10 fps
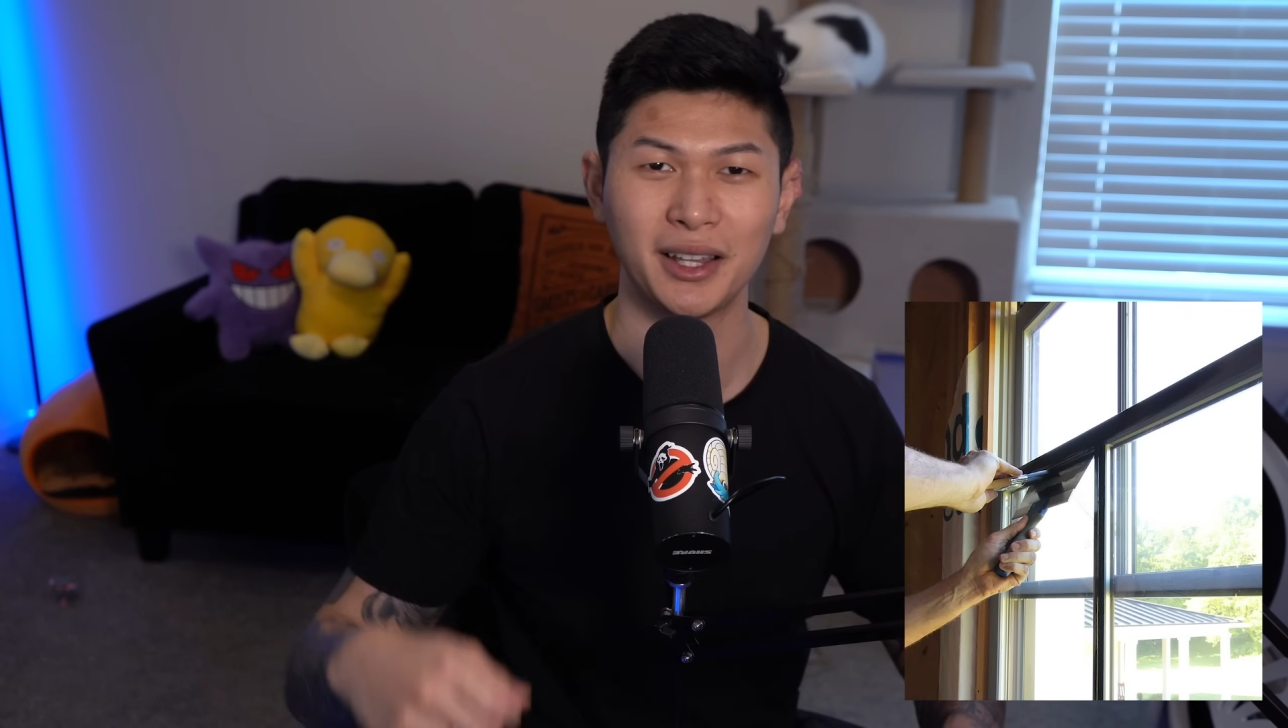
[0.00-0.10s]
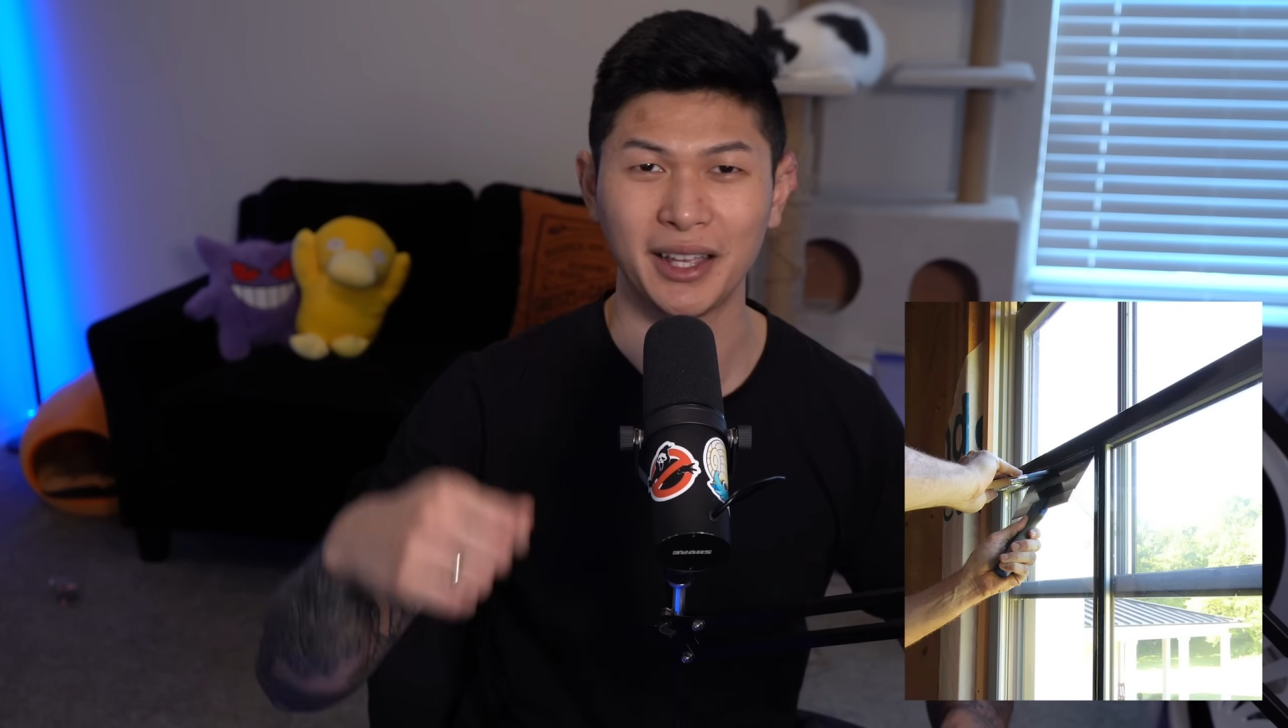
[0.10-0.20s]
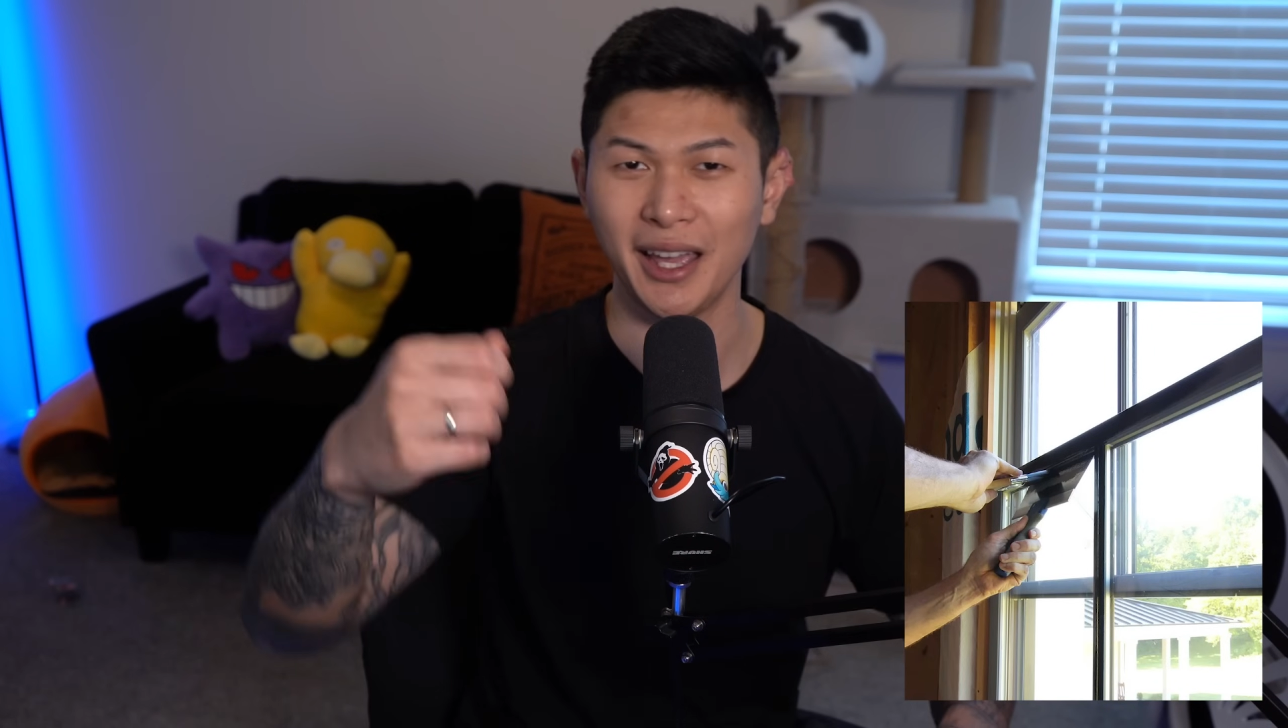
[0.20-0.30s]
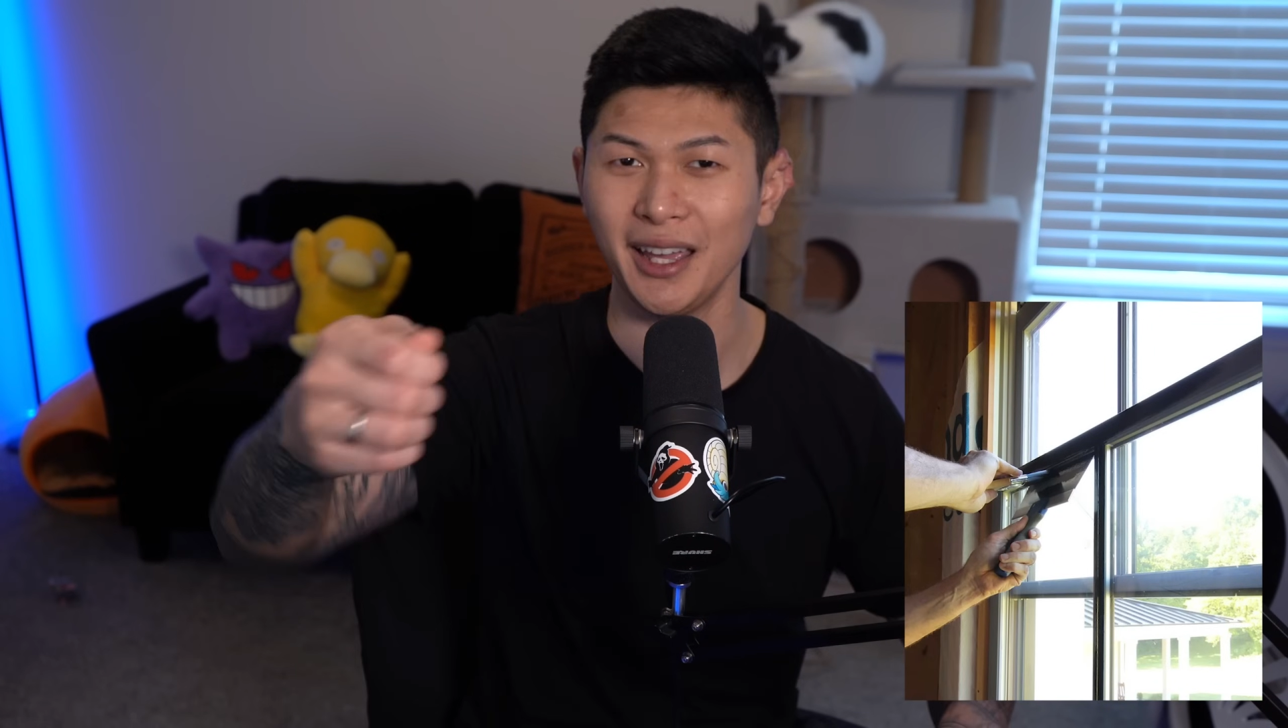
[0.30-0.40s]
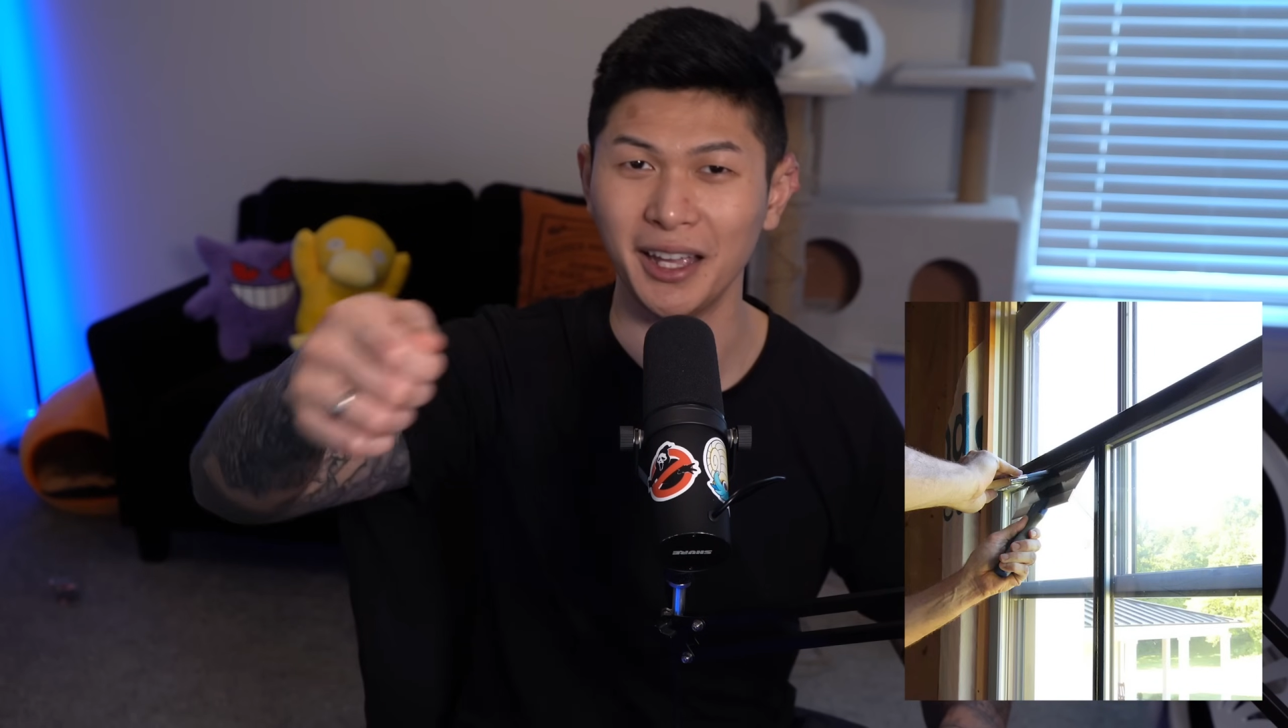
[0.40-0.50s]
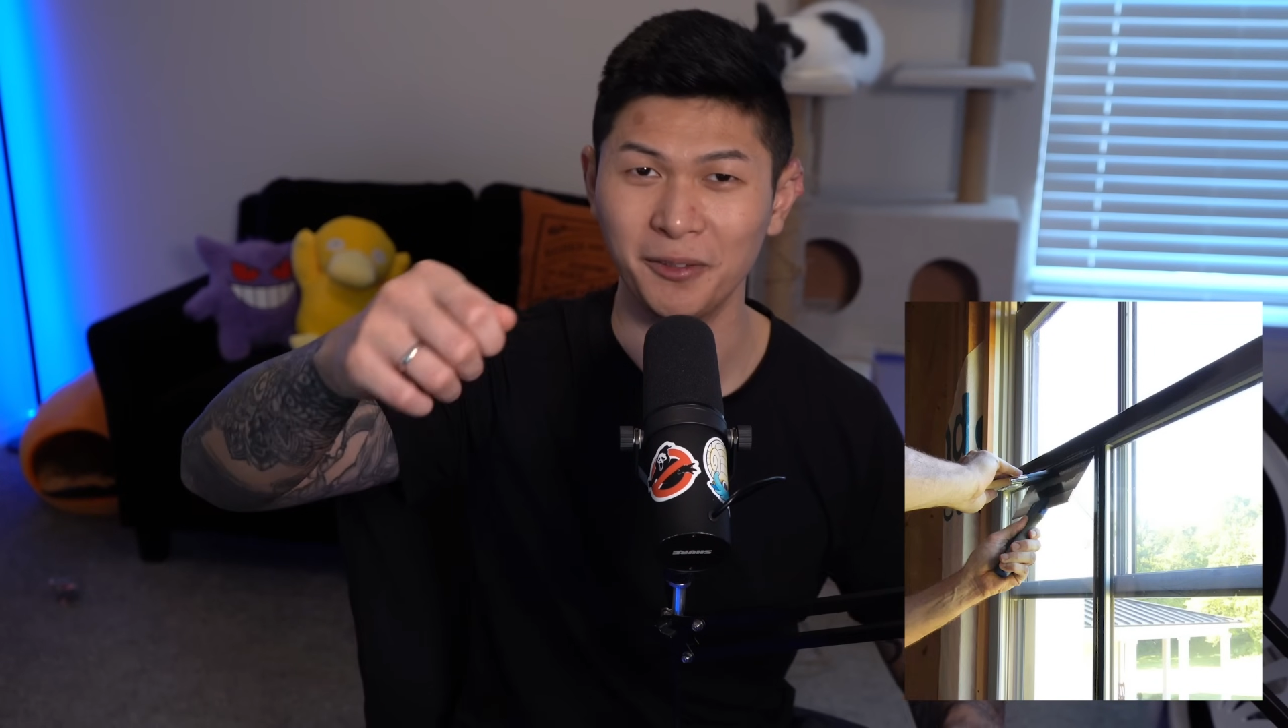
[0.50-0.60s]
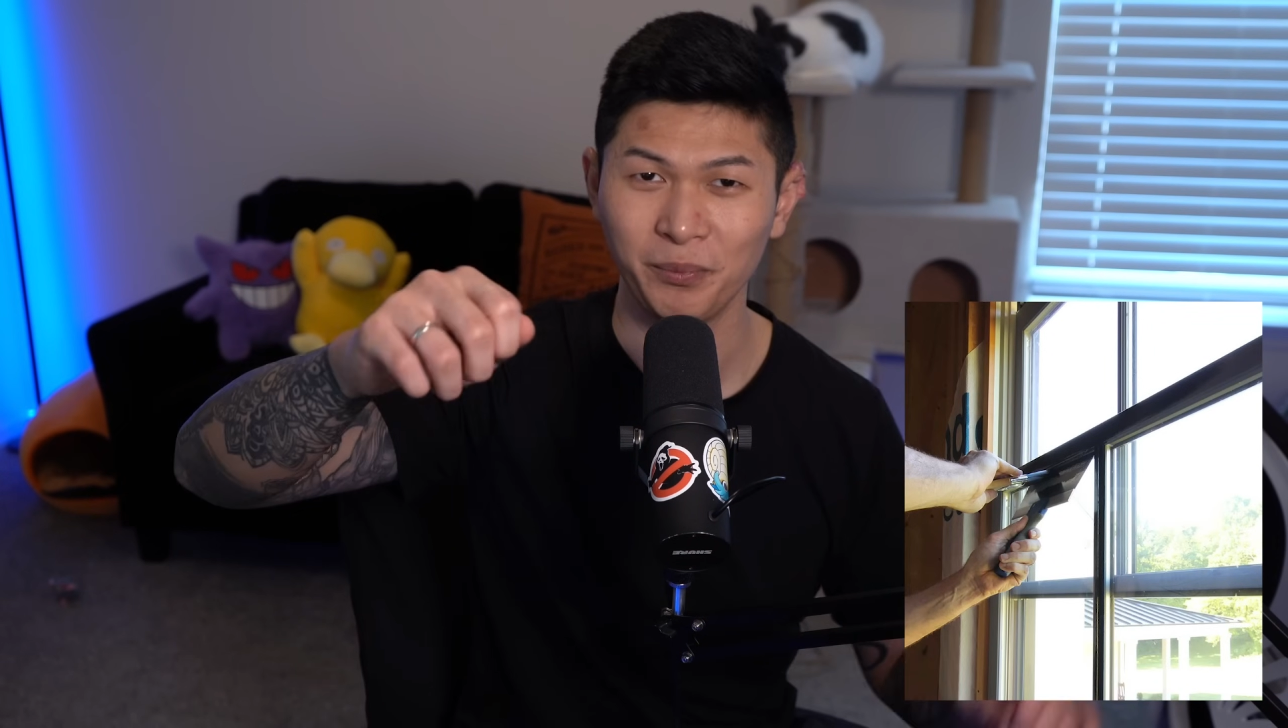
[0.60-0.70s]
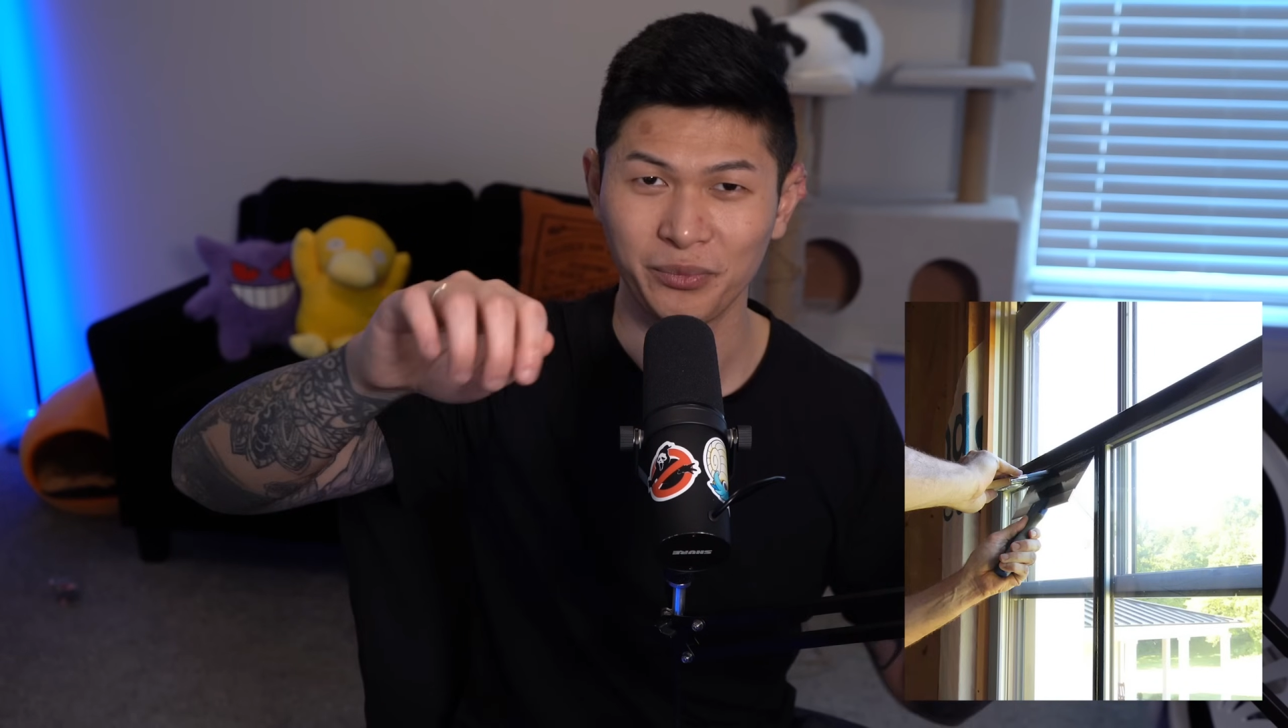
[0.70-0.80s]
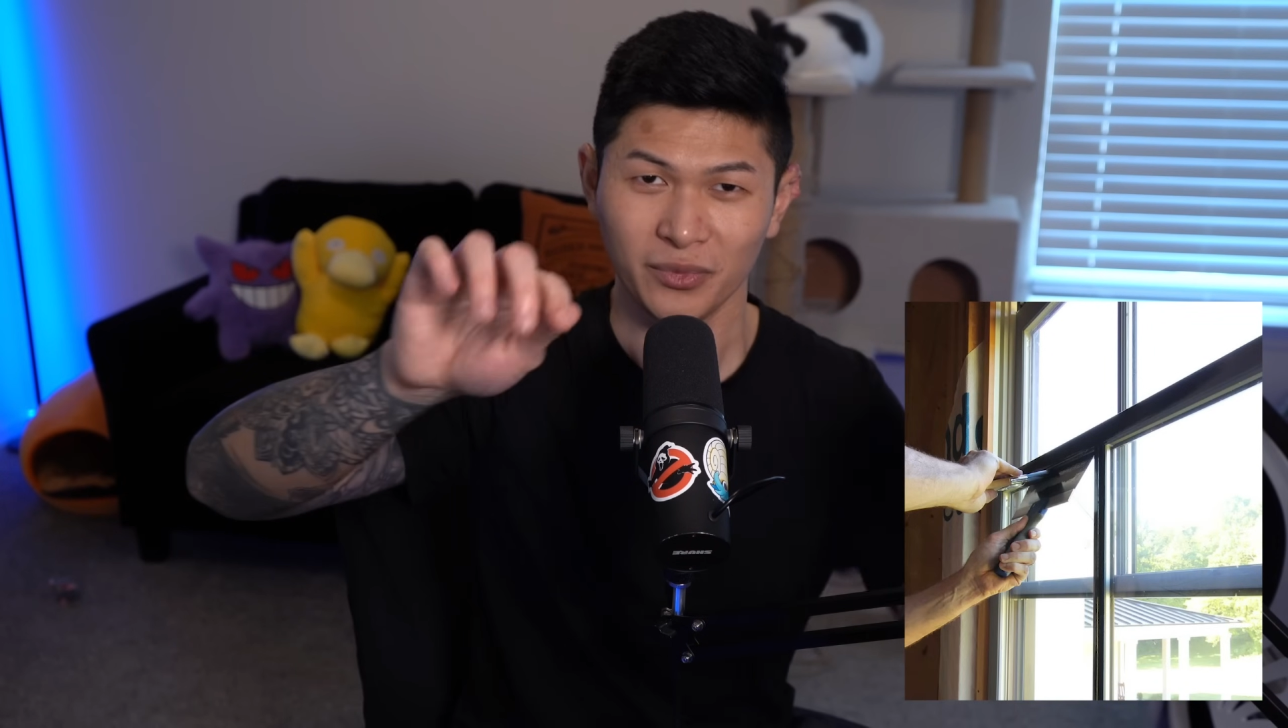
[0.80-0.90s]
Like, hey,